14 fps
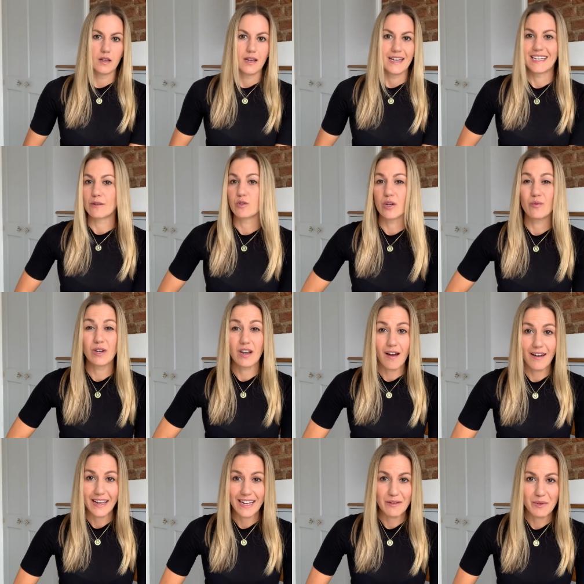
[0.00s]
Now, don't
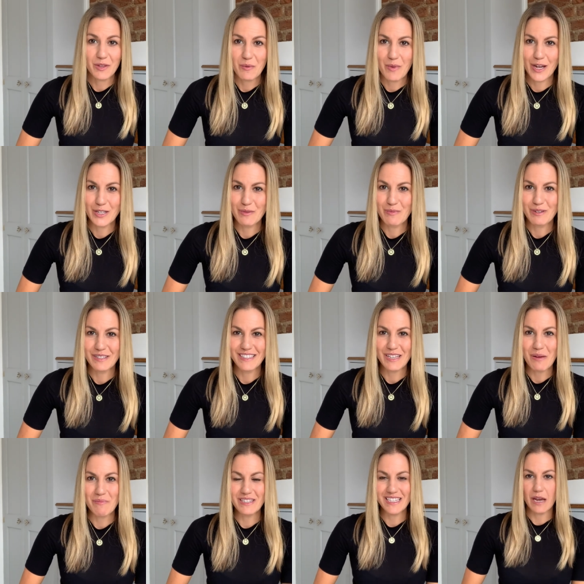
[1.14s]
lie with your measurements.
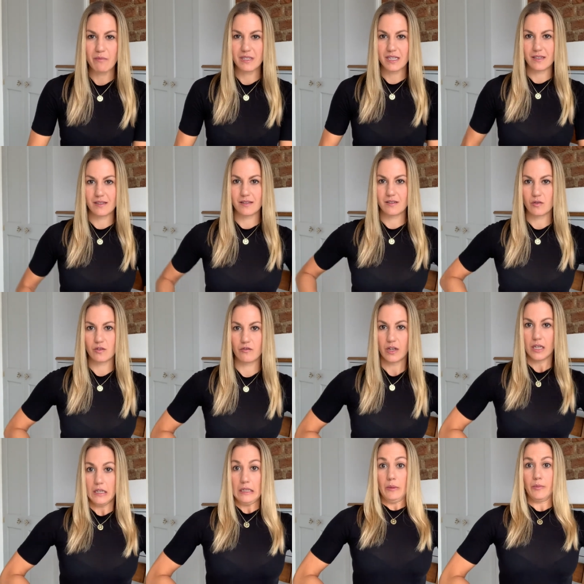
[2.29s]
Don't be tempted to sort of
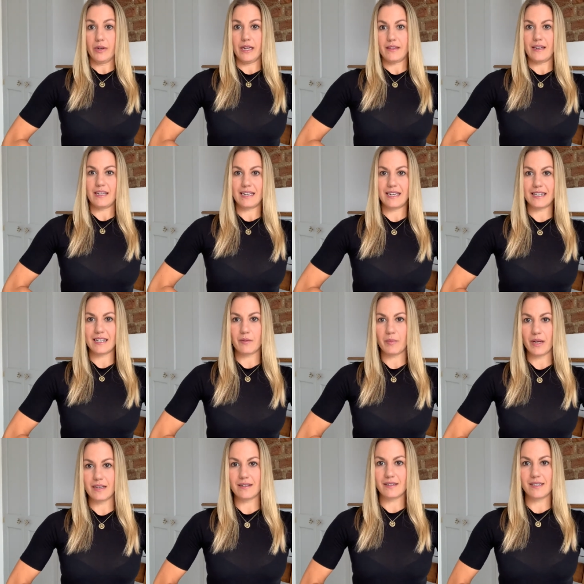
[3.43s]
breathe in a little
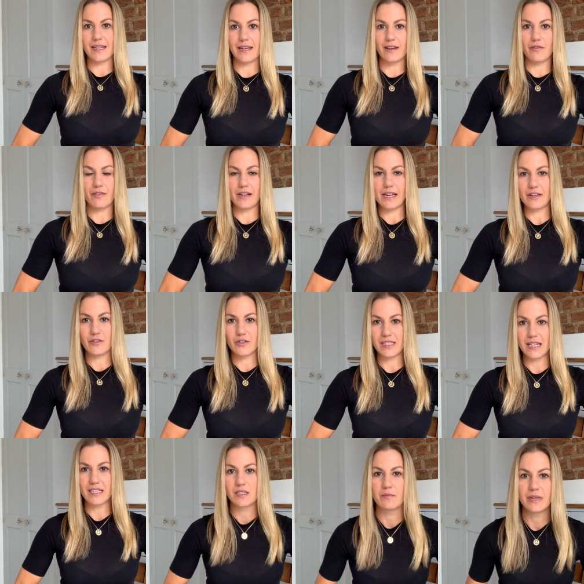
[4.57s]
bit and take off an extra
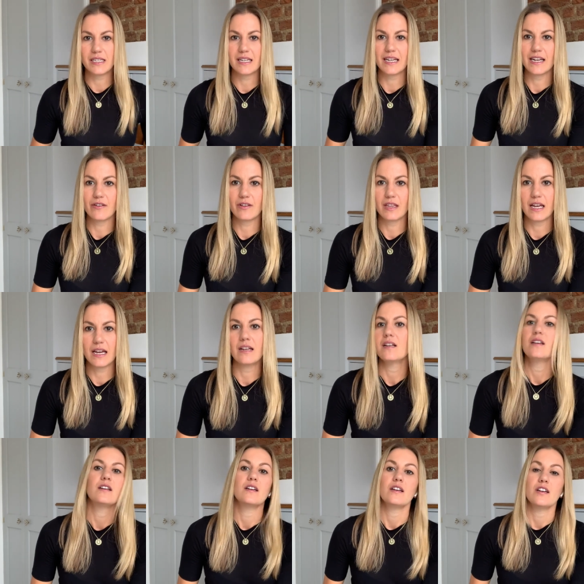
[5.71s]
centimetre here and there,
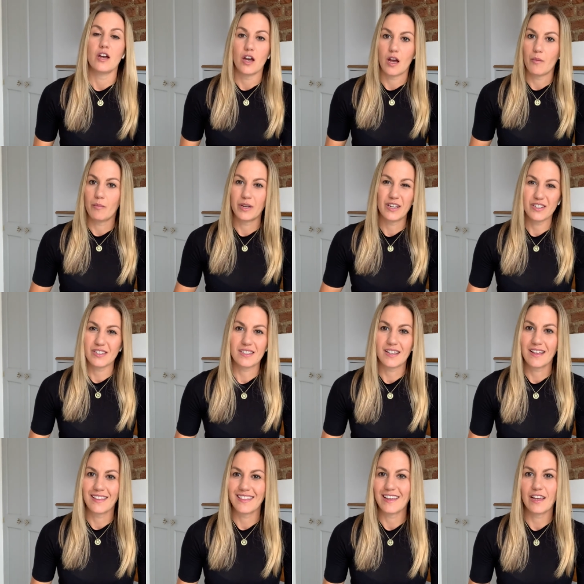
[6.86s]
because
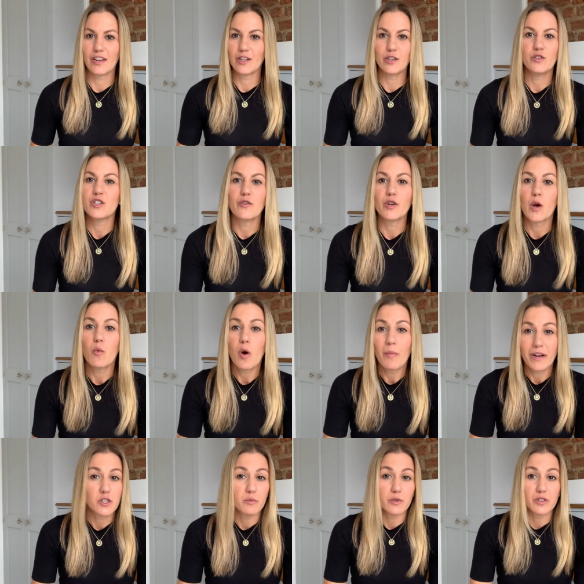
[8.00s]
you don't know what
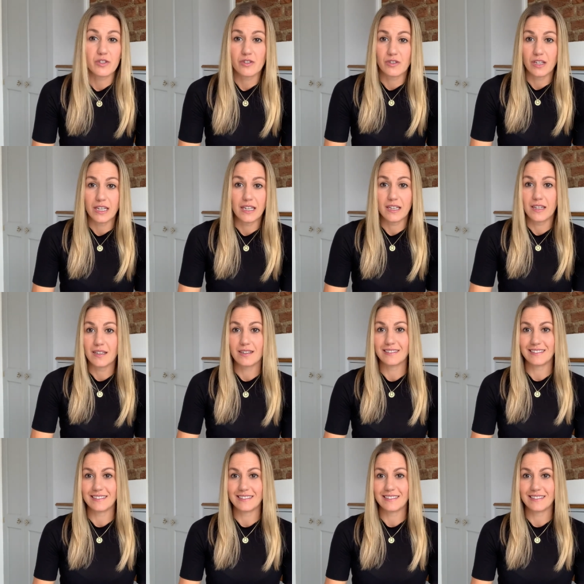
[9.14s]
measurements the